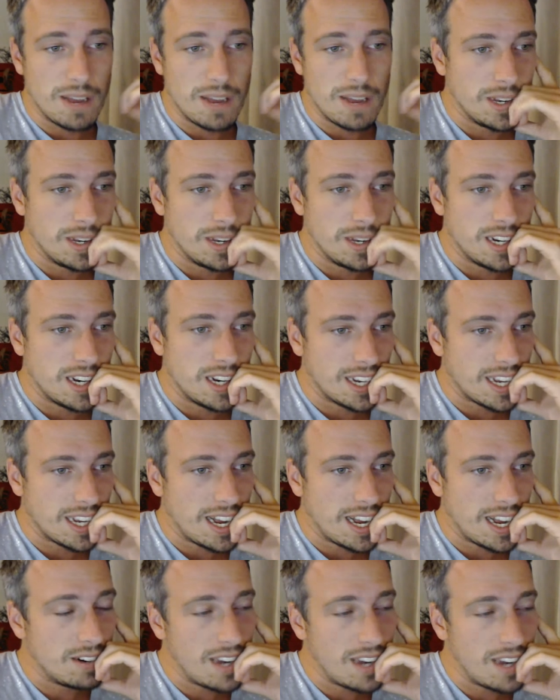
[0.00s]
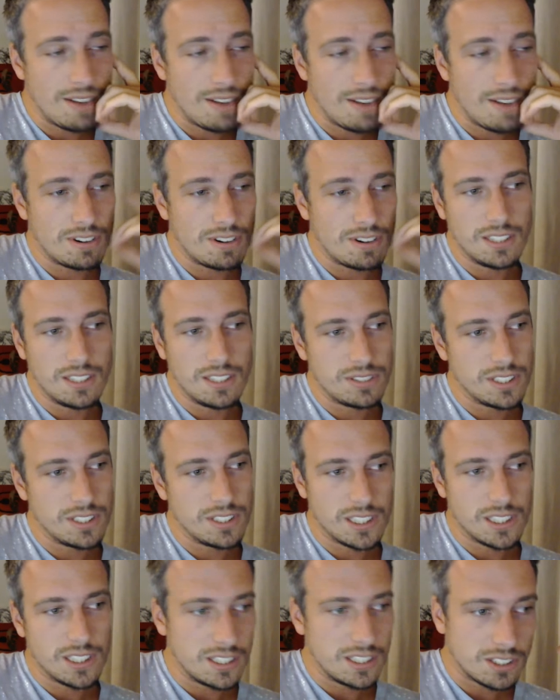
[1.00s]
opinion. Like, I don't ever
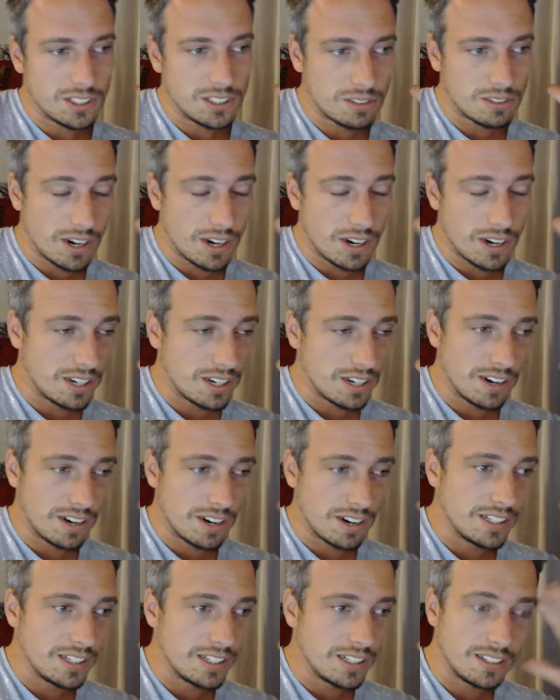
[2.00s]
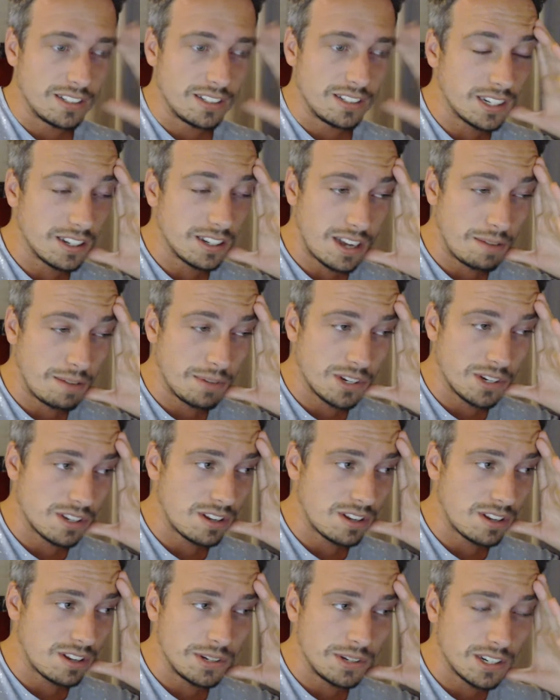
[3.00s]
feel the need to squash it or anything because I'm
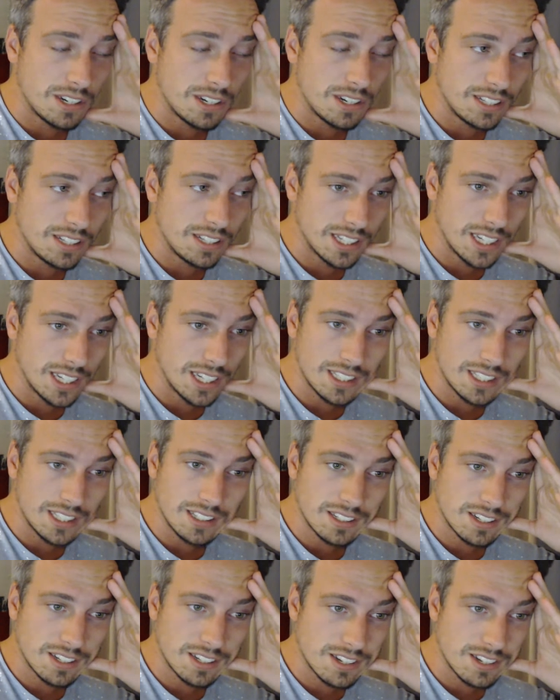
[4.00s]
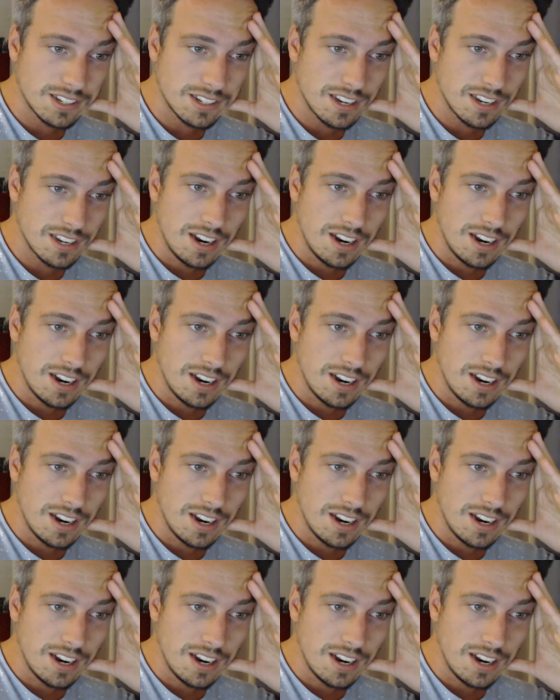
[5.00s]
just always going to think that because,